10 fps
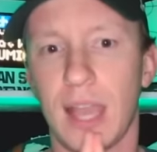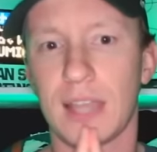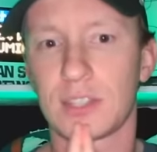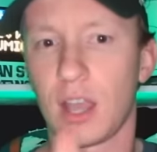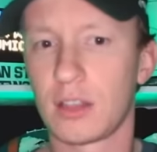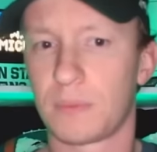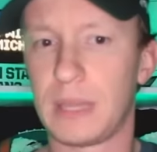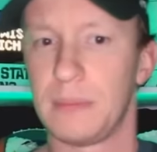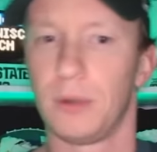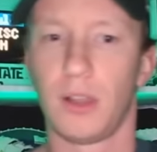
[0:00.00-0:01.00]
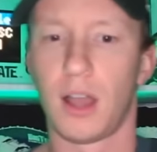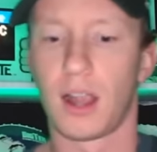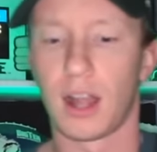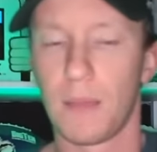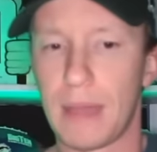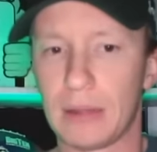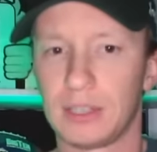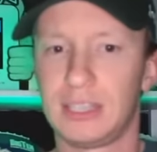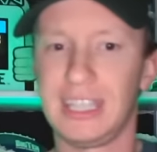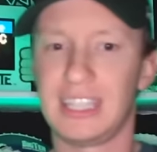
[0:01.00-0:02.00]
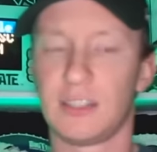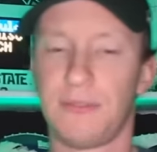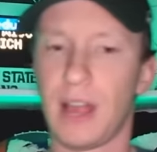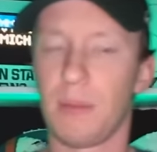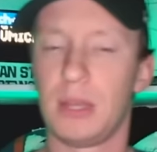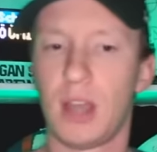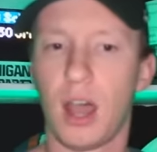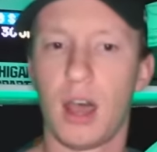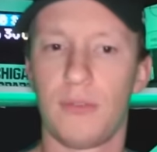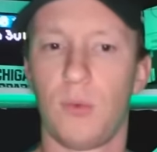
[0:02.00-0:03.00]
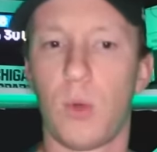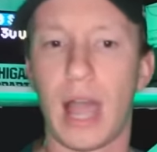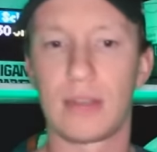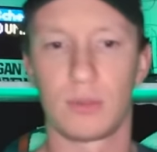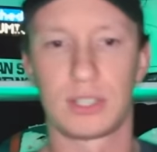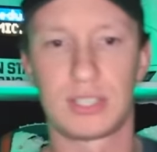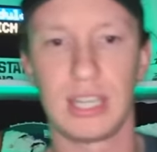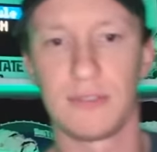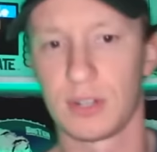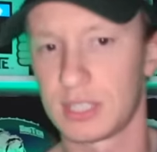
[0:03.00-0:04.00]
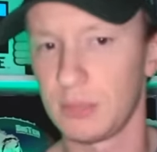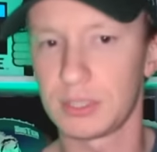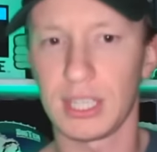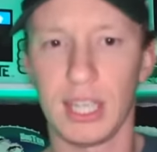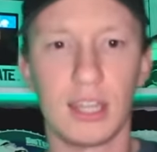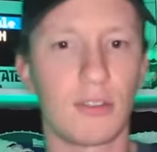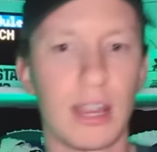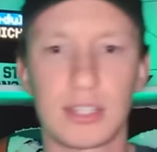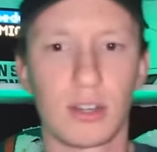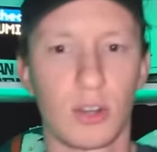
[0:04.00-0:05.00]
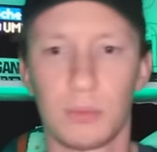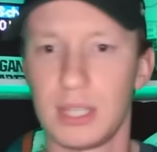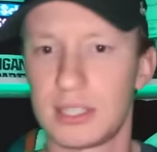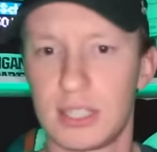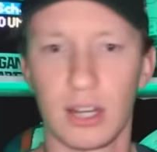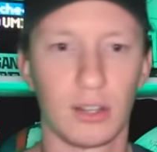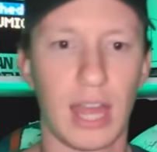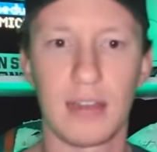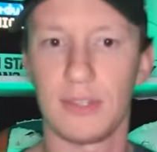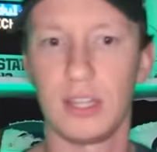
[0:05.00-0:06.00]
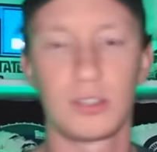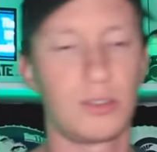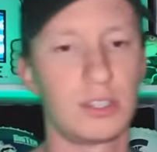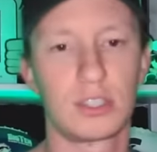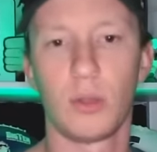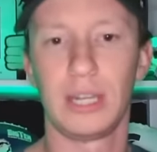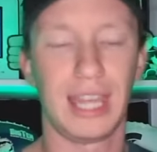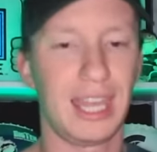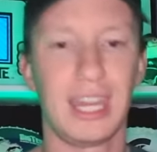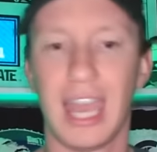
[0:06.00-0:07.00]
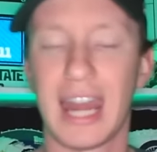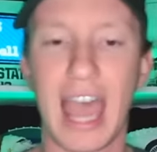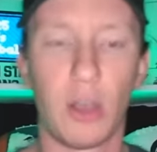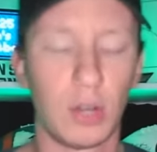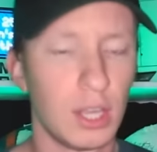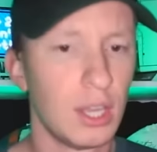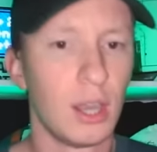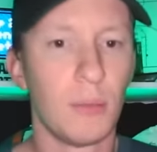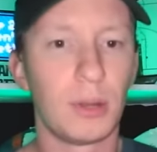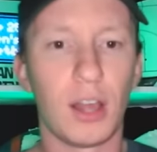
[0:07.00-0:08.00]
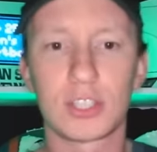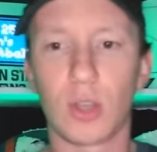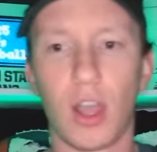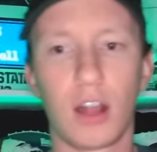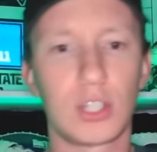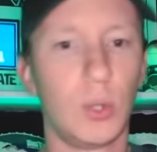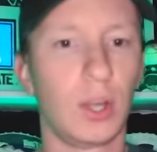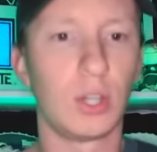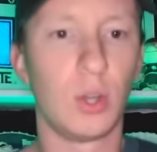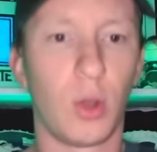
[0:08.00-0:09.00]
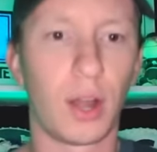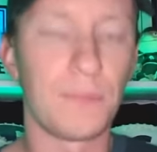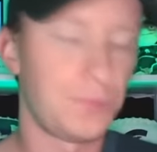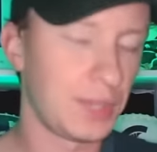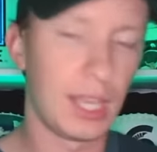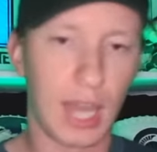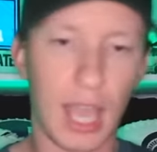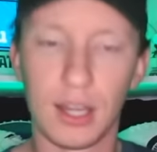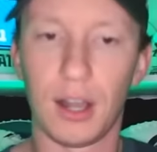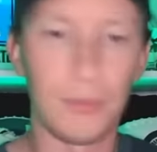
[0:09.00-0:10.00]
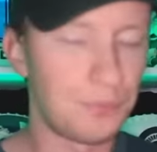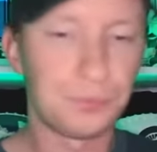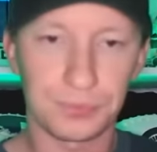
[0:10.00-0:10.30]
as other people are, about the development of wide receivers. It was an interesting group this year, a lot of injuries going in and out, but also hard to ignore. And I know